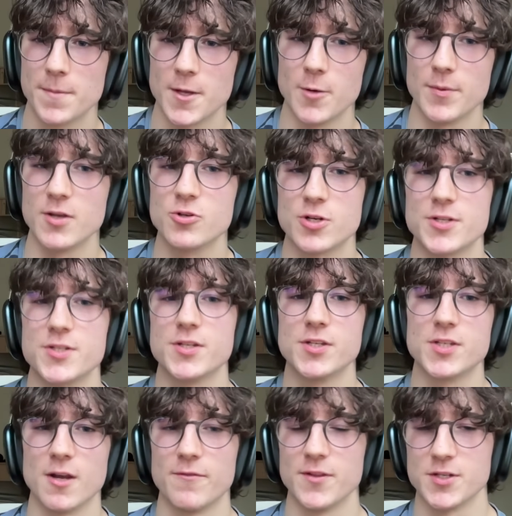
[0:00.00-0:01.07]
It'll be interesting to
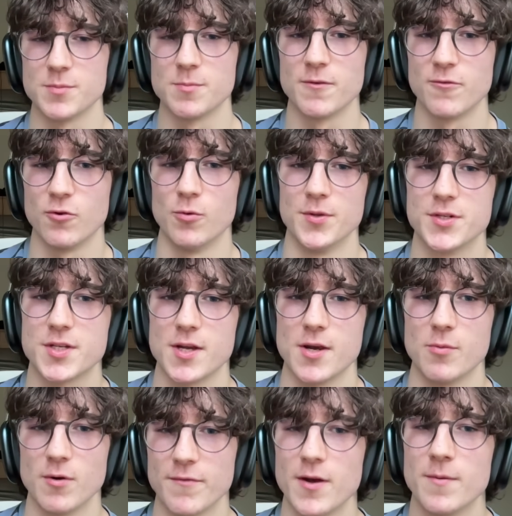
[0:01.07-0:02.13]
see if there's a performance
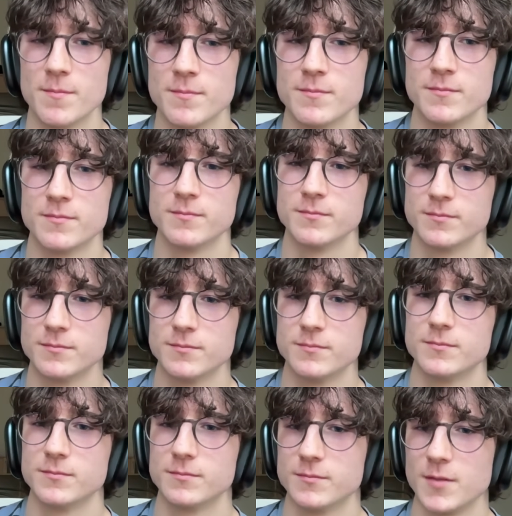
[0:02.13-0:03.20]
hit with it
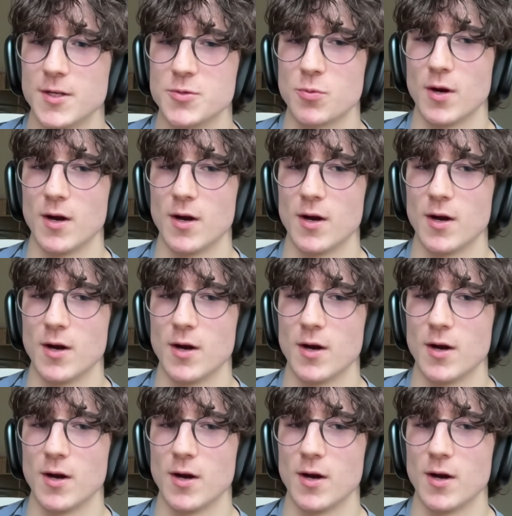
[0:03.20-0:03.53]
as